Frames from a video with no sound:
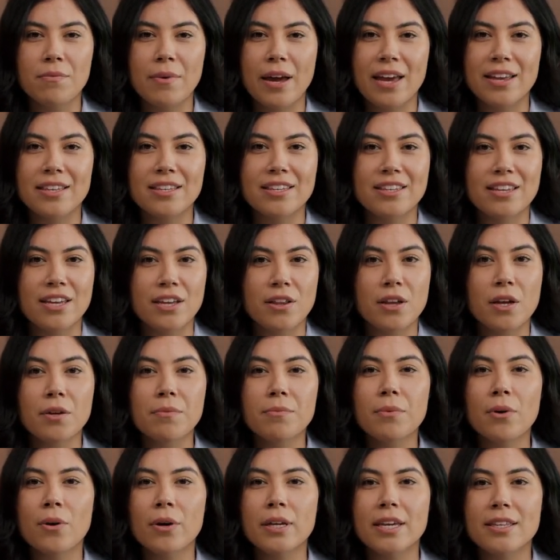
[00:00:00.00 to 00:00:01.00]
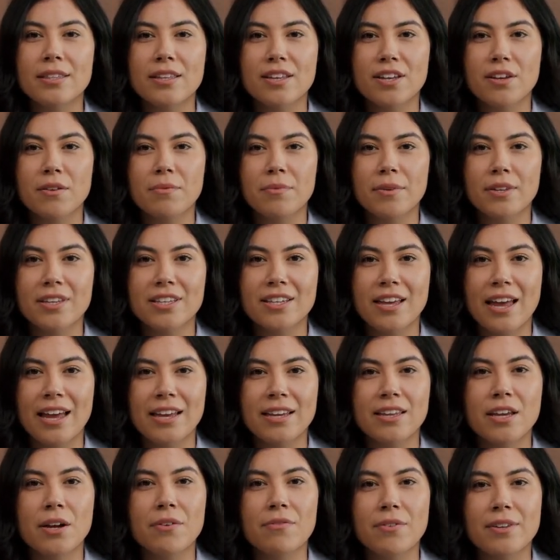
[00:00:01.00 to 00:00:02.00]
by
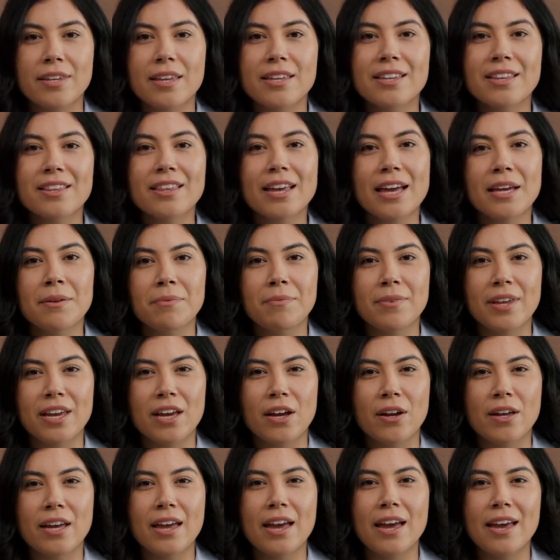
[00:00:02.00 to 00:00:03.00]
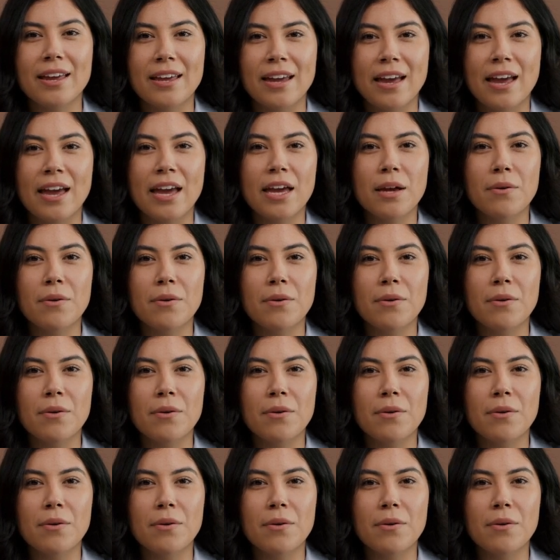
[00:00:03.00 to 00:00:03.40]
0.2% over the same period,